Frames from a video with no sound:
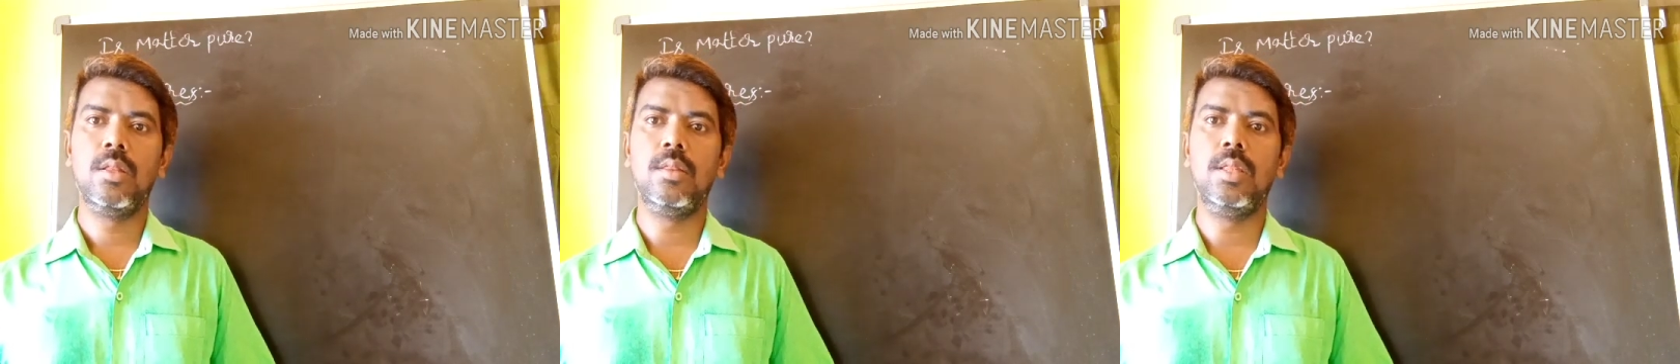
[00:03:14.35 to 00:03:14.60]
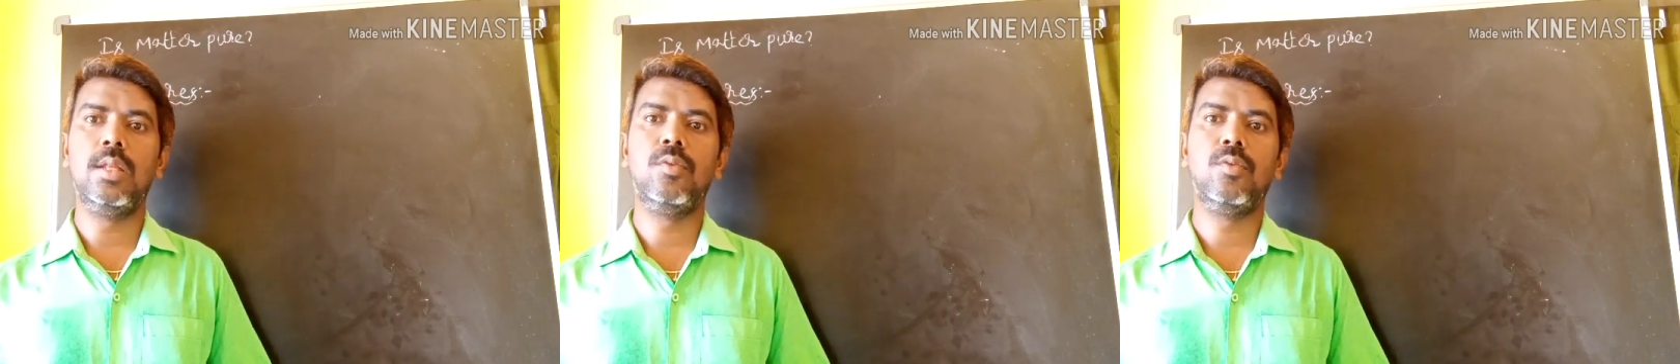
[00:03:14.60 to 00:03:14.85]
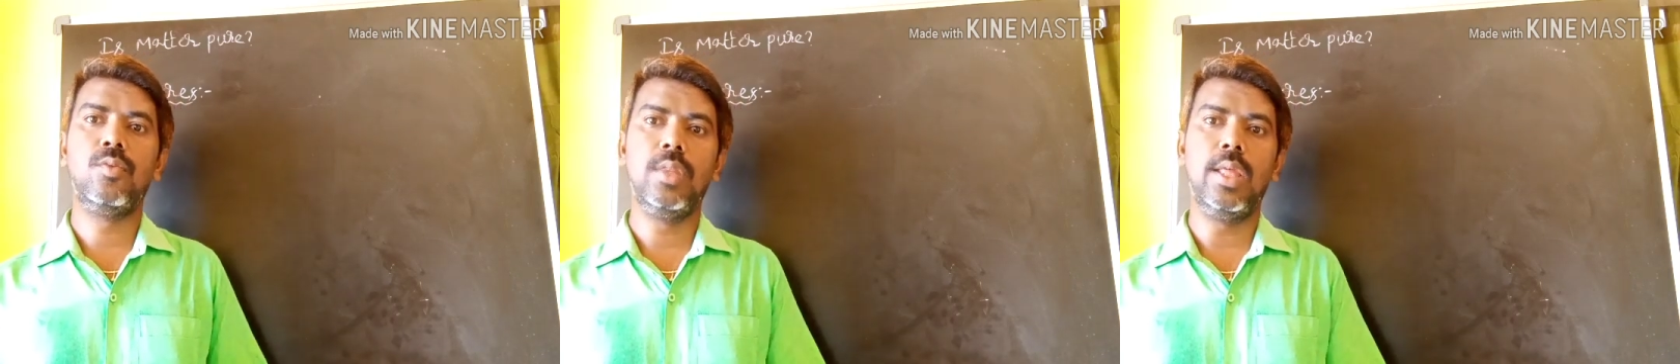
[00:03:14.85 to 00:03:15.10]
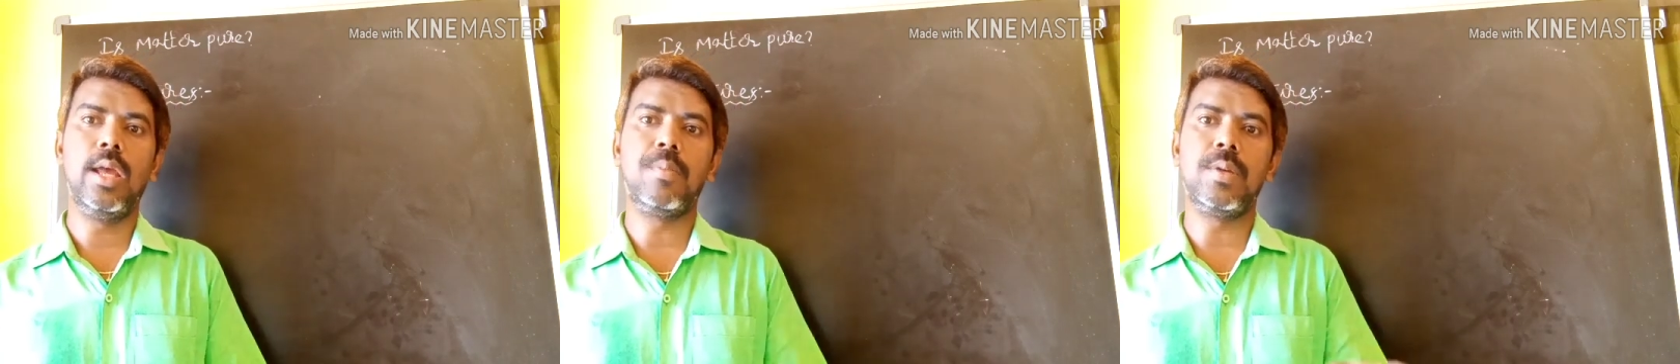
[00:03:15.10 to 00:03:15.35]
Then
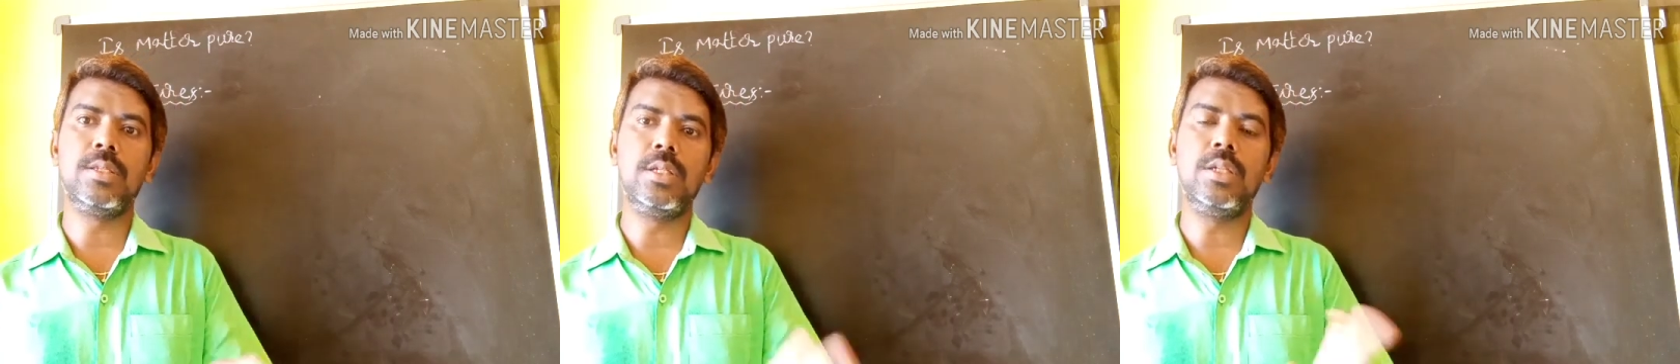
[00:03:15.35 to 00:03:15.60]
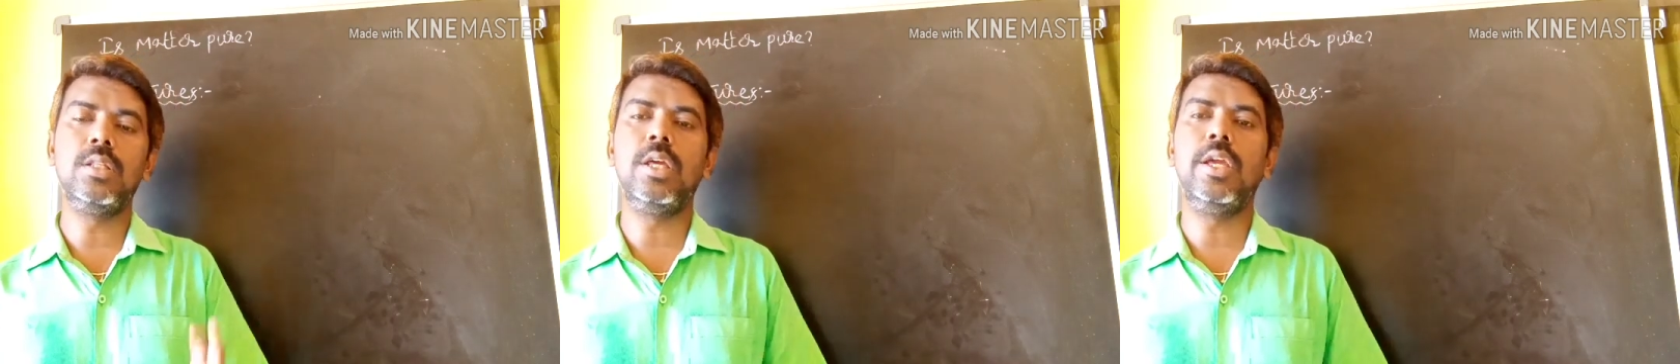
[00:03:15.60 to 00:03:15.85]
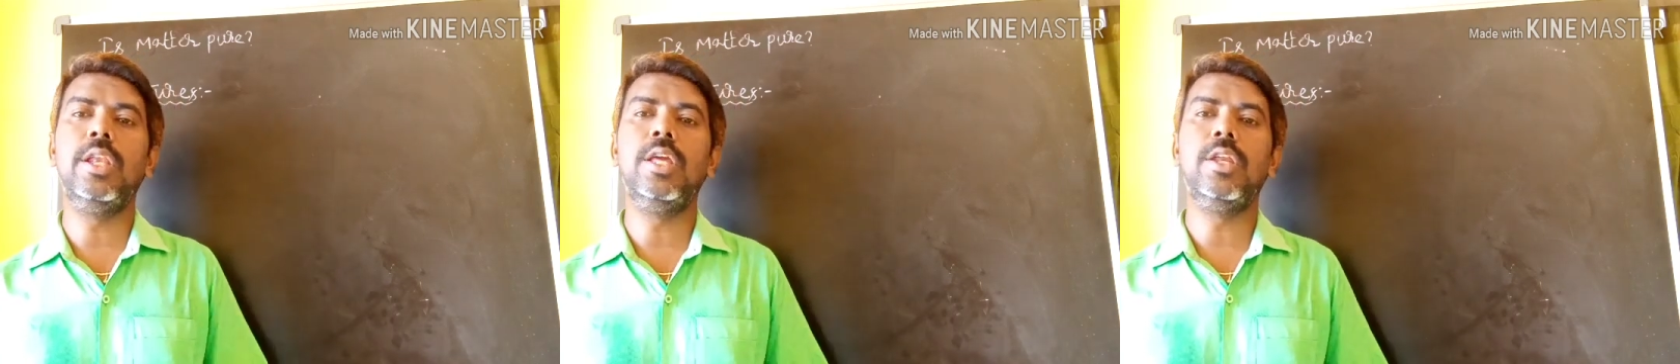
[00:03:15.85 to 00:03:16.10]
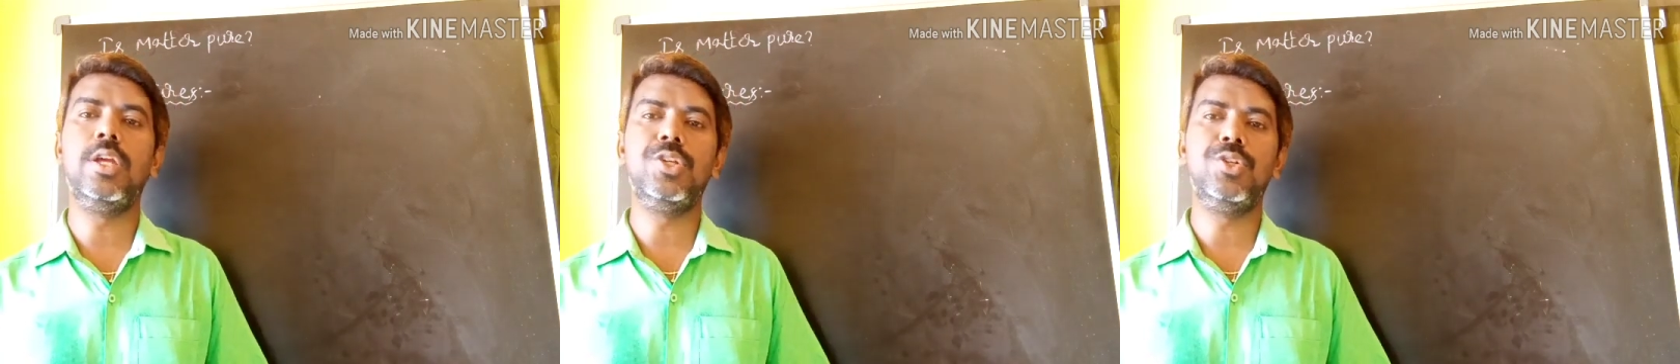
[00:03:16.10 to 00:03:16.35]
they are present in the
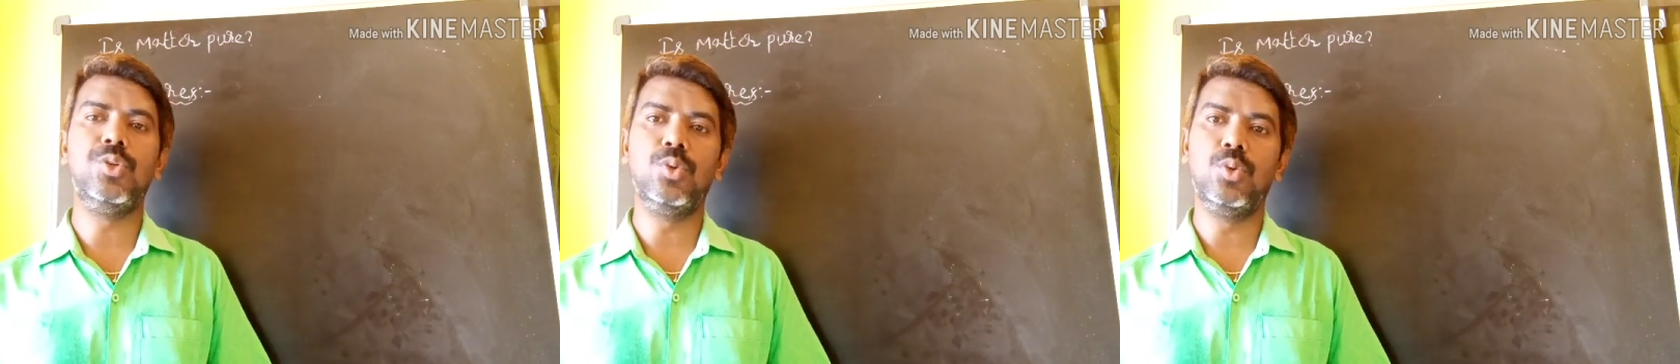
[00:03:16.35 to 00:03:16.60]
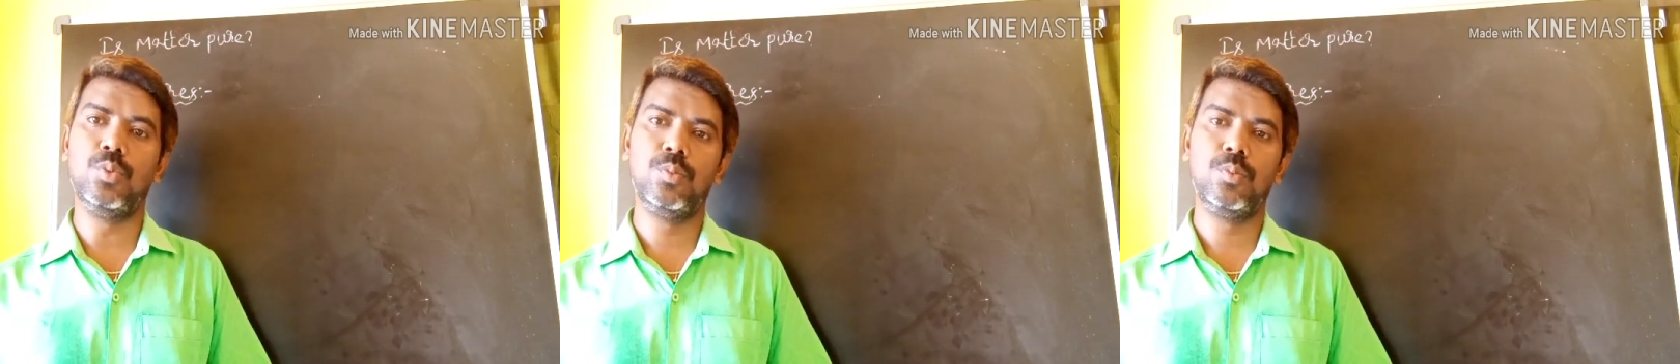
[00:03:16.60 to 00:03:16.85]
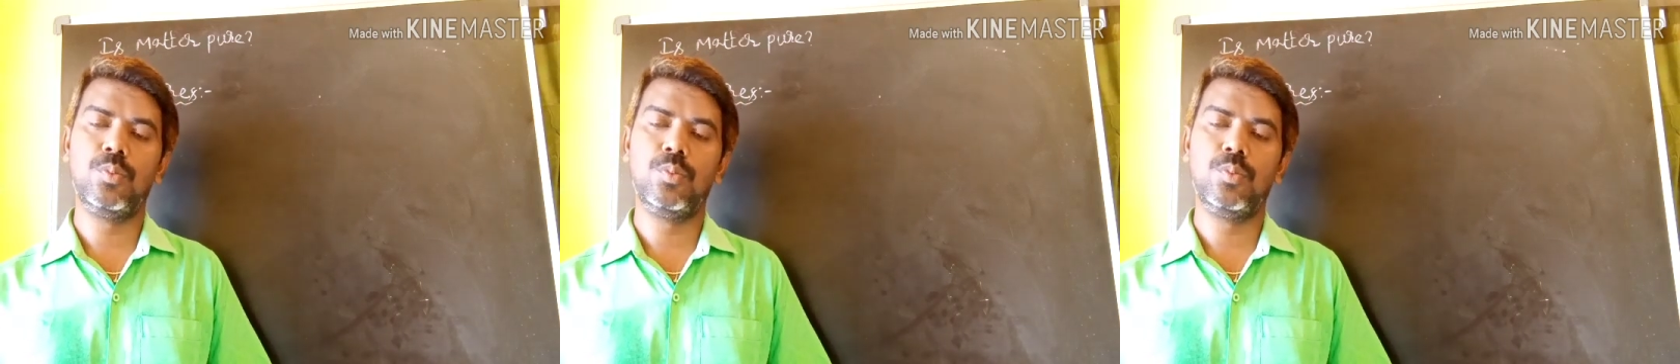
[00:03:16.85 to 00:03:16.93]
any ratio,